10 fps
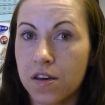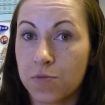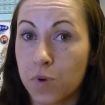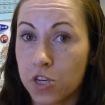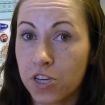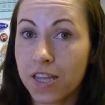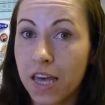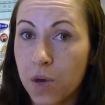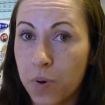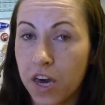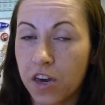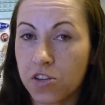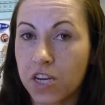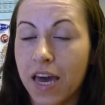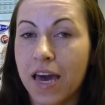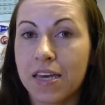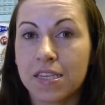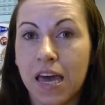especially on the like page, as